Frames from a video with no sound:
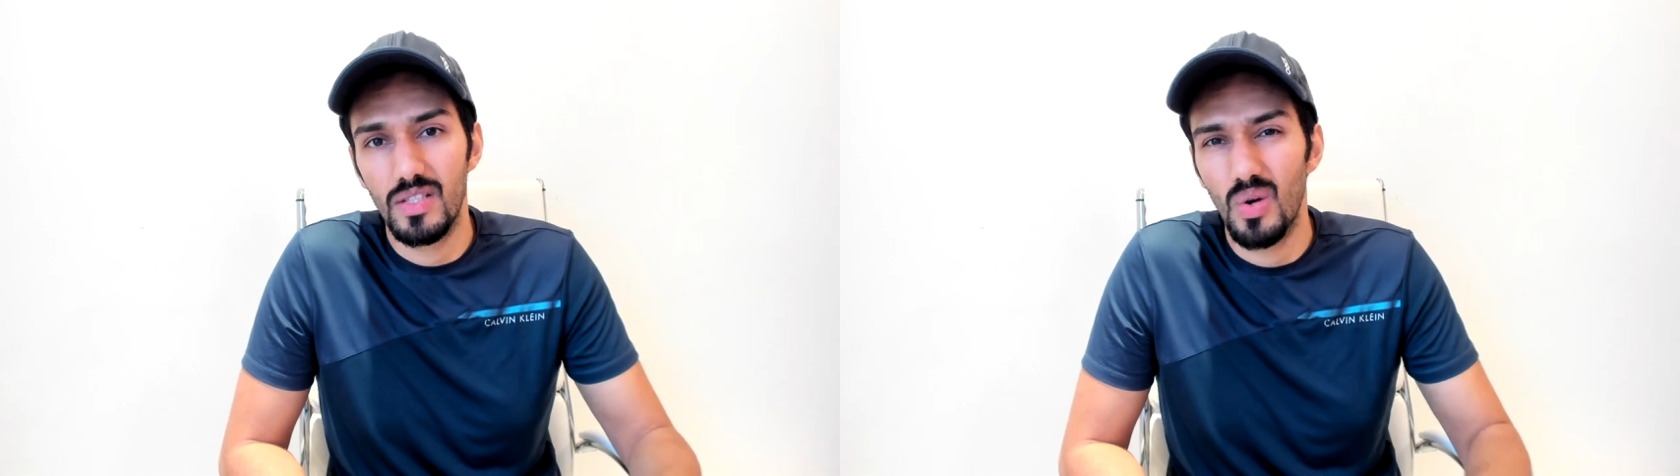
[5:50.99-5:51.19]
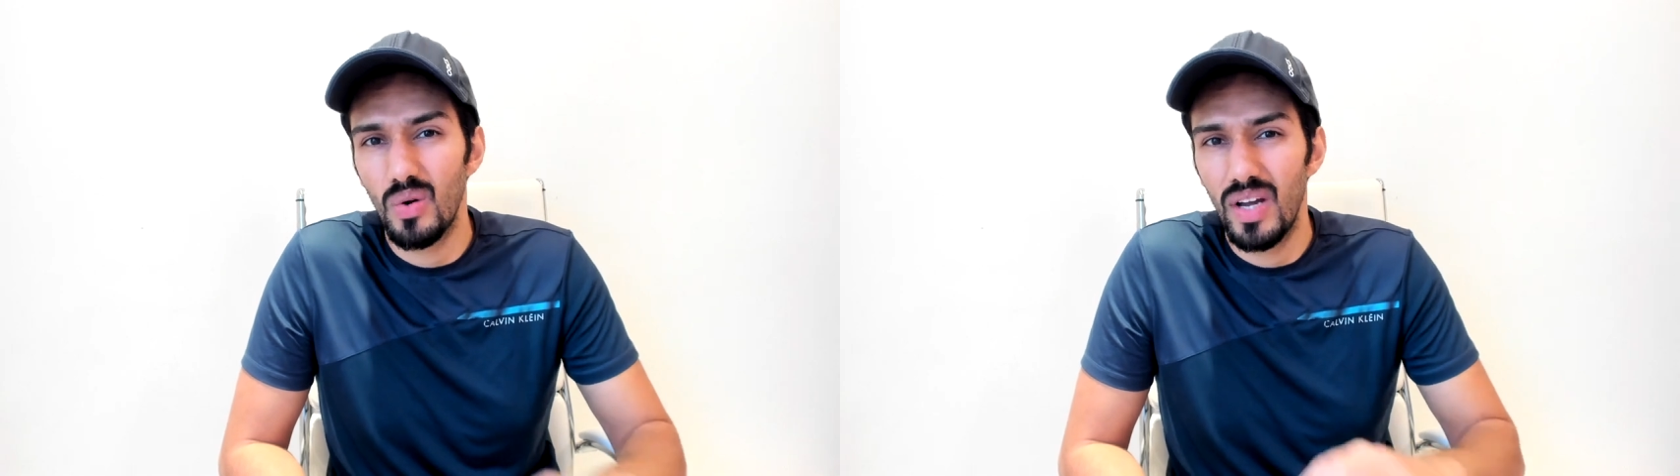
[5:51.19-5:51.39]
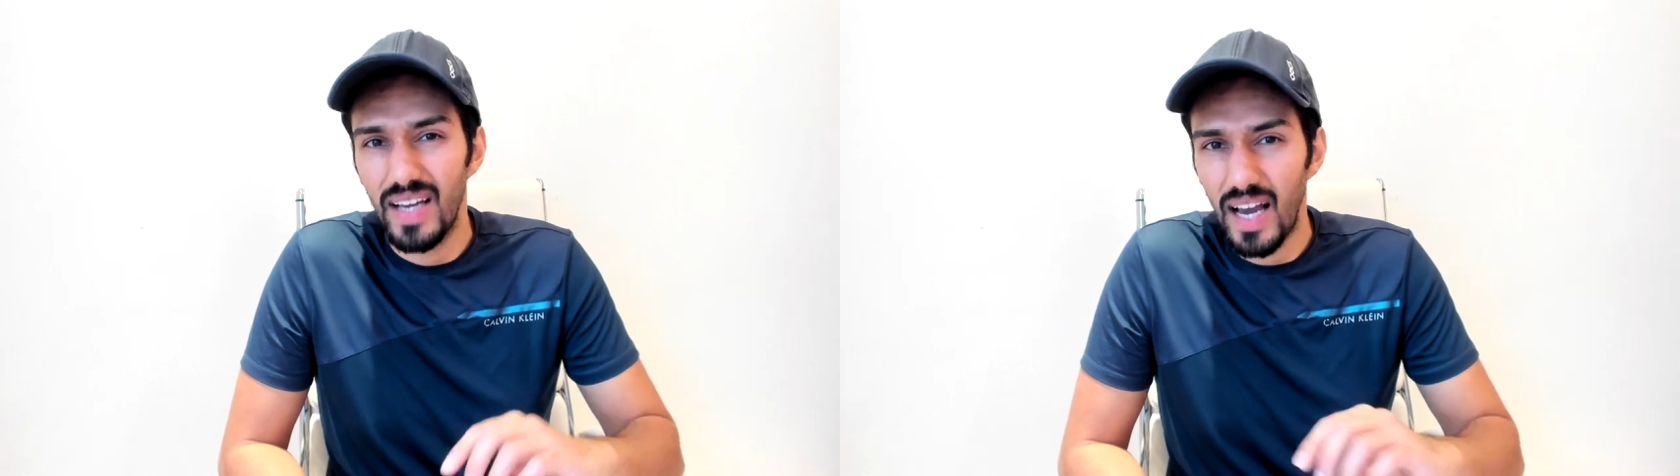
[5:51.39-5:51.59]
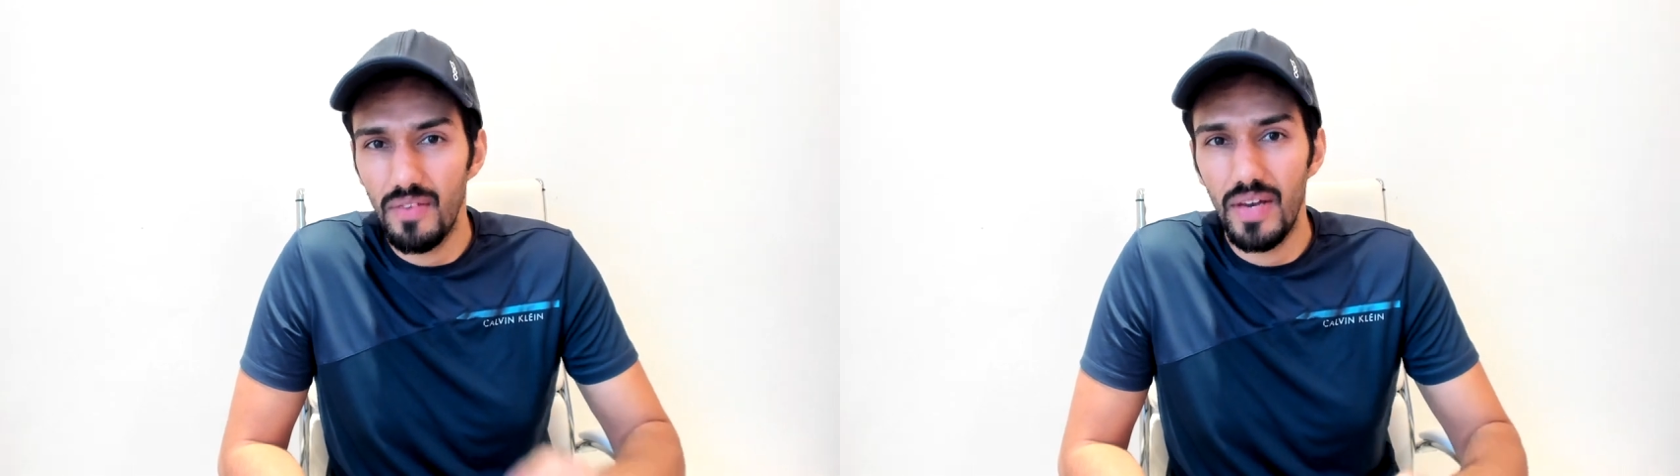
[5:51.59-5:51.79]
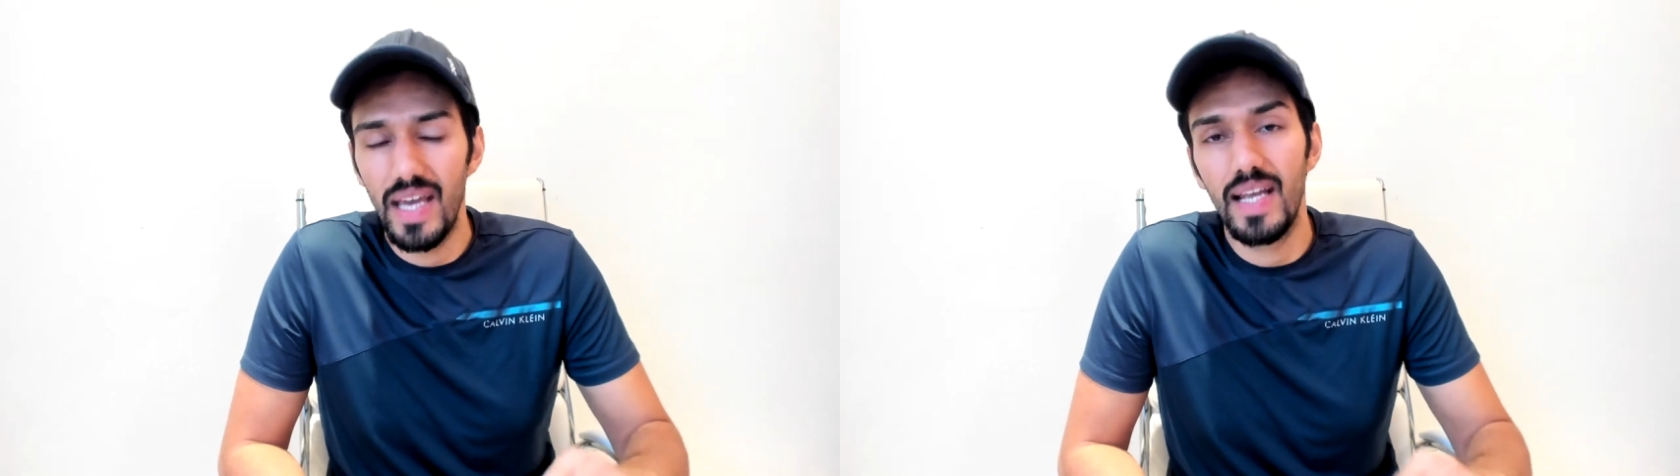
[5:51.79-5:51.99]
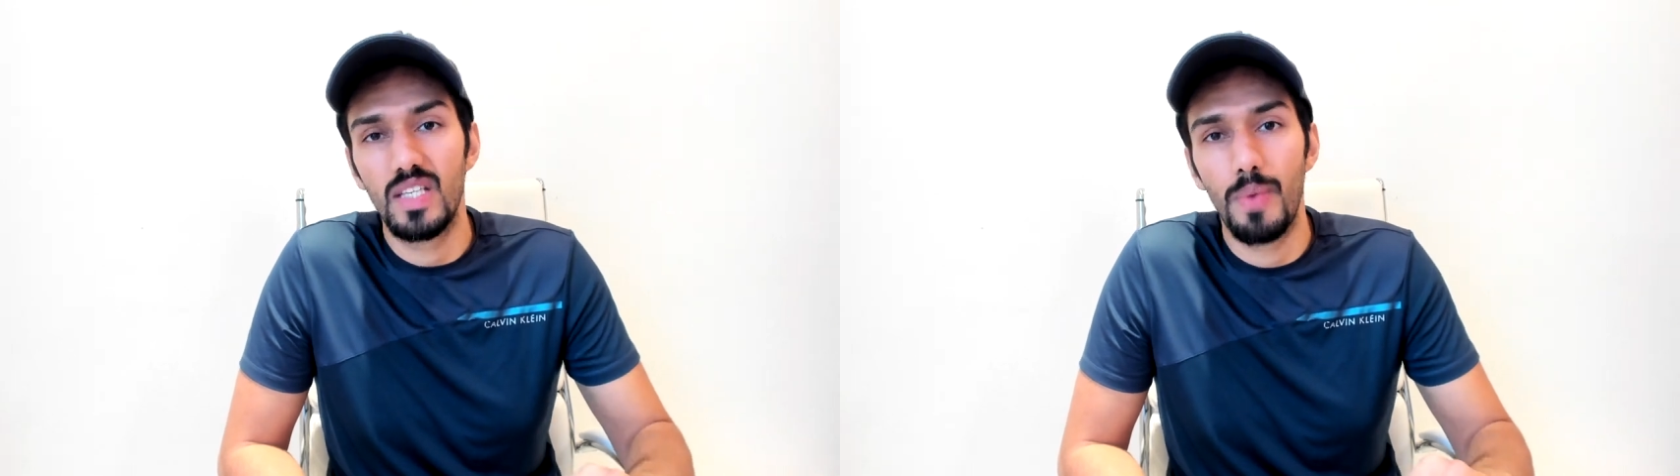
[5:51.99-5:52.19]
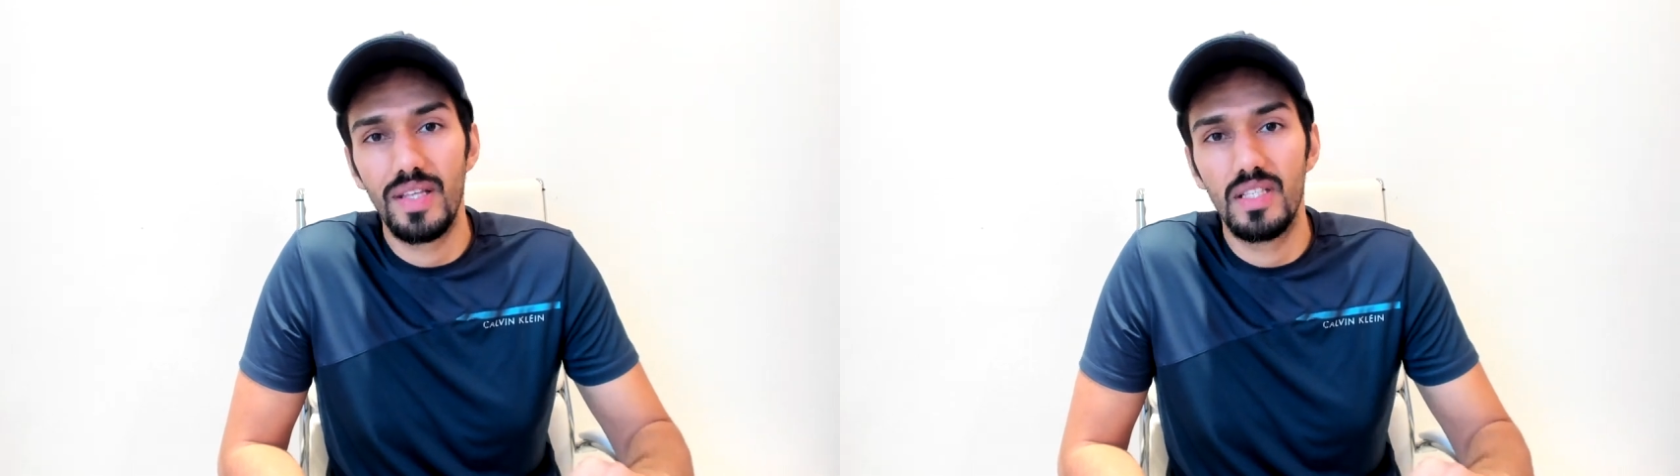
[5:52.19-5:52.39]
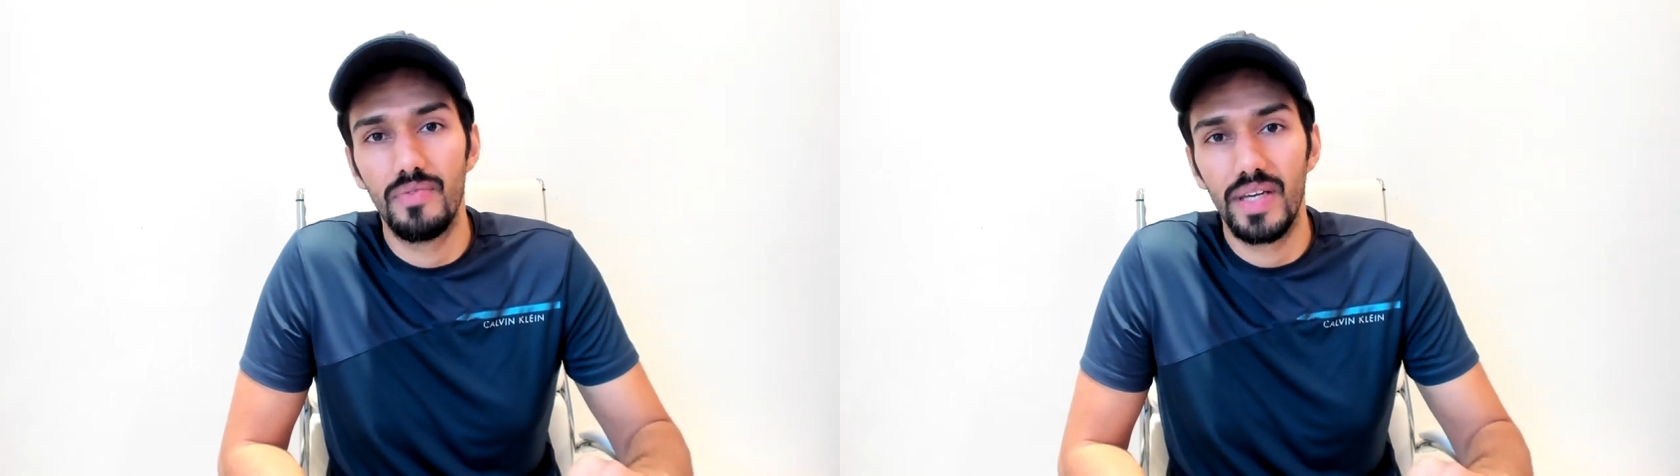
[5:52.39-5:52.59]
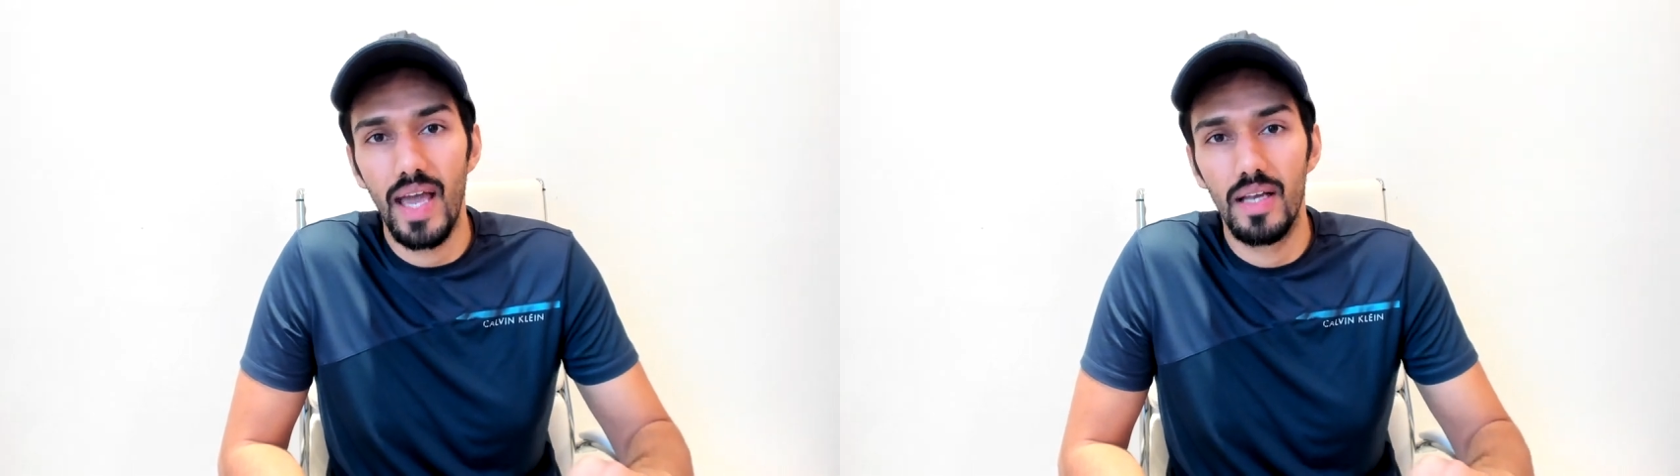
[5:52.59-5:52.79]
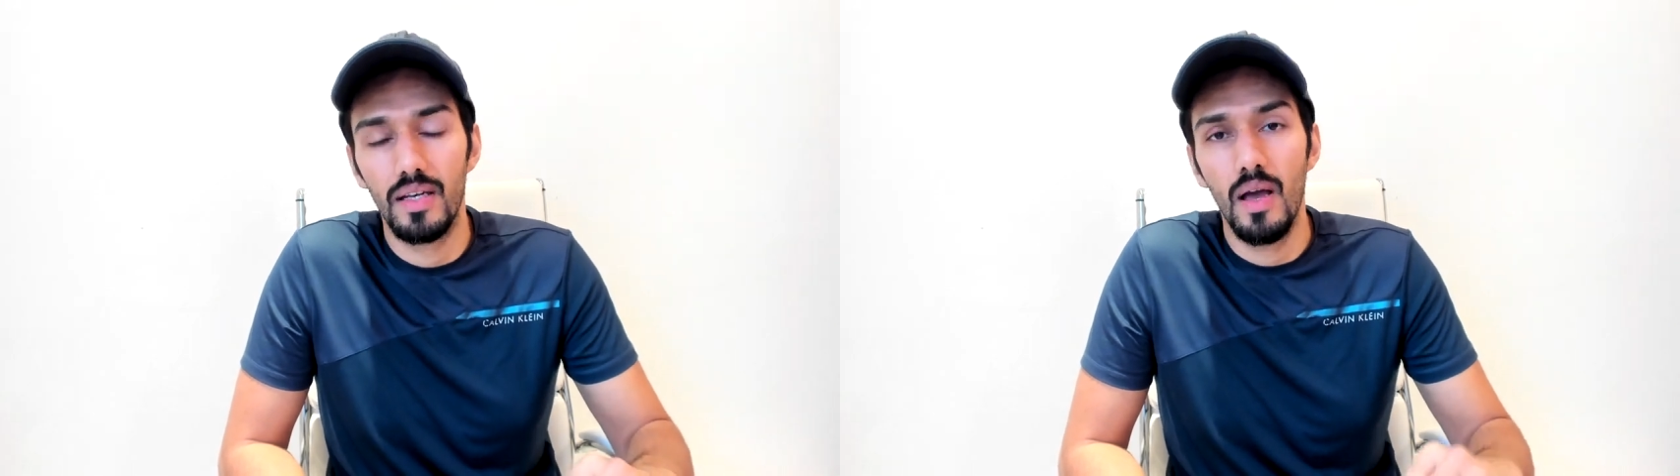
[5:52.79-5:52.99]
So kind of inexpensive
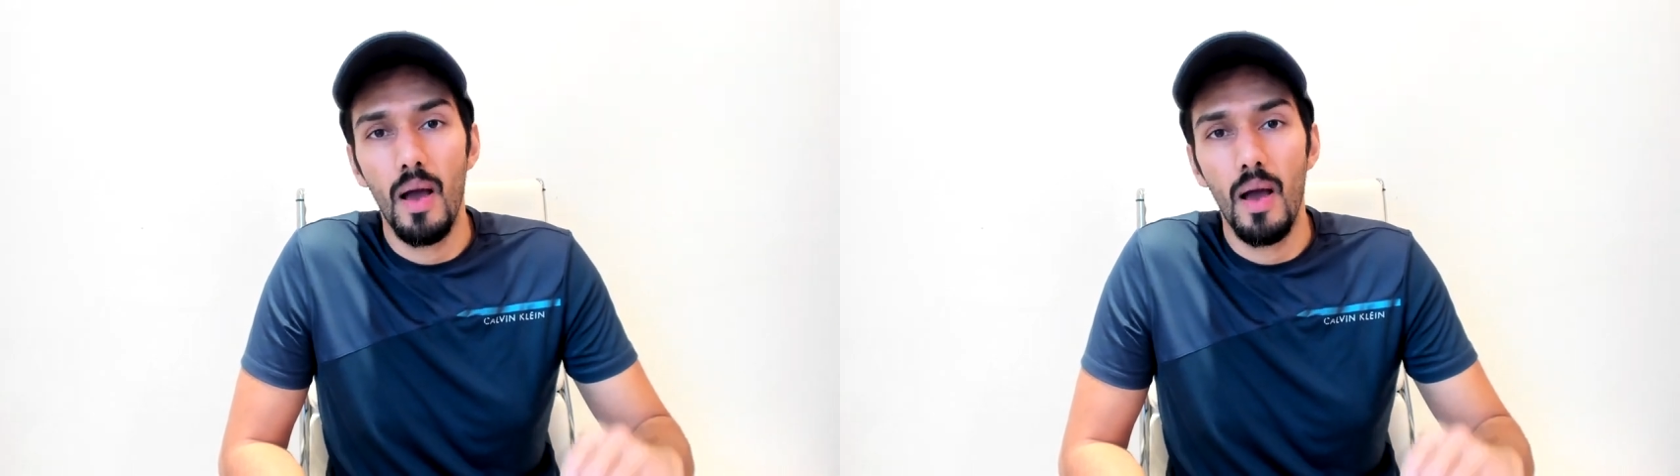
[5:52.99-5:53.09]
again.